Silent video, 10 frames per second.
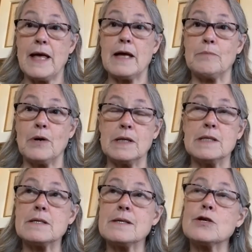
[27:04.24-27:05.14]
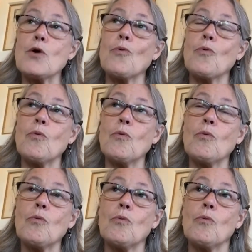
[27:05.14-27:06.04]
antibodies. So
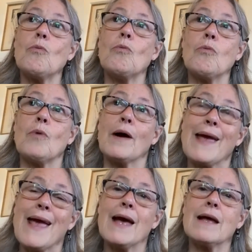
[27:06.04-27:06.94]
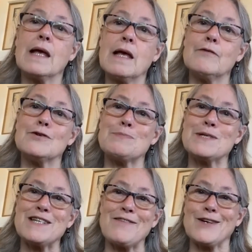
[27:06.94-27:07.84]
I can't give you
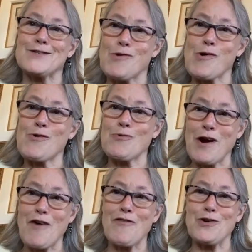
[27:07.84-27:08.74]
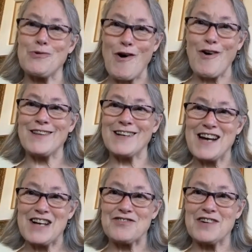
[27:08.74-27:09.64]
specifics for wherever you are in the
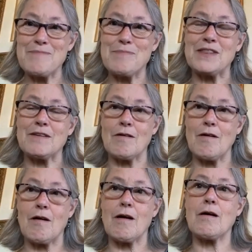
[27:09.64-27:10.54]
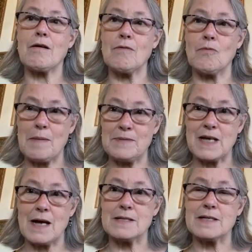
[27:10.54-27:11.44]
country, but there are
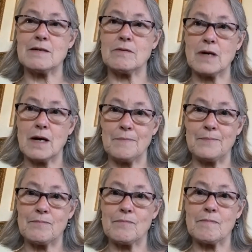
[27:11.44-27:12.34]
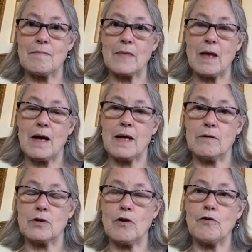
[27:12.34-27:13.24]
websites, and I
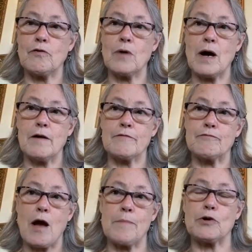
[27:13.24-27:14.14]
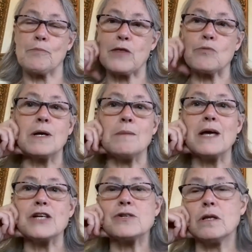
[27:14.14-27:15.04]
don't know if Robin or Beth want to
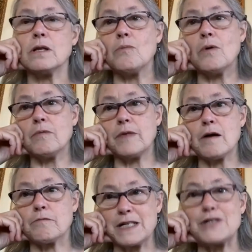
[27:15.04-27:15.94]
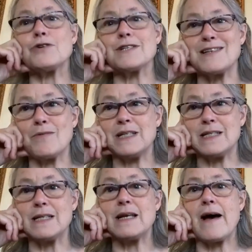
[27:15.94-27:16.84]
mention the resource that we
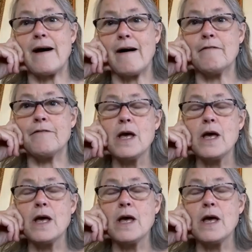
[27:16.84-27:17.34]
did have